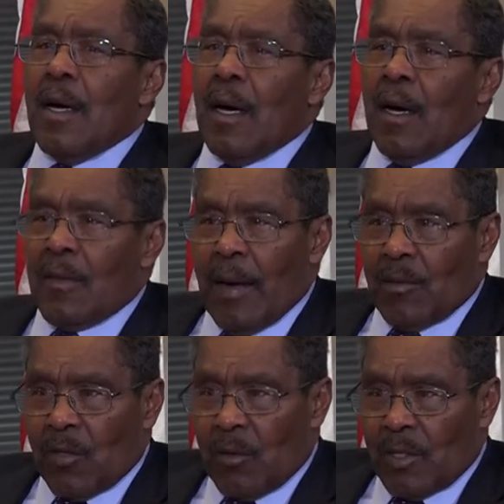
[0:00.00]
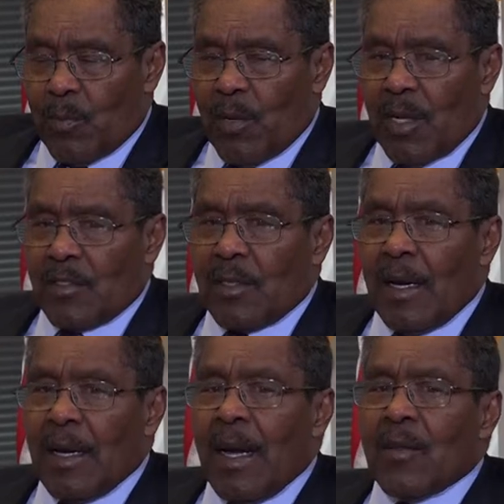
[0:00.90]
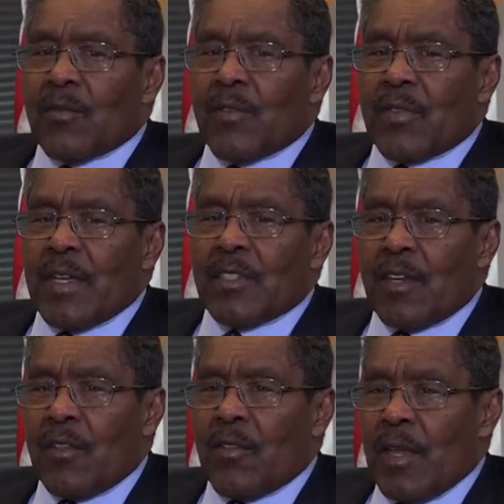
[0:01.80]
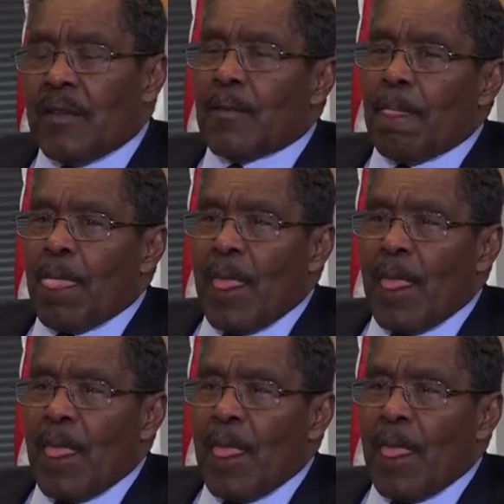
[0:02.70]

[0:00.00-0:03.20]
that was always a plus. I look for things other than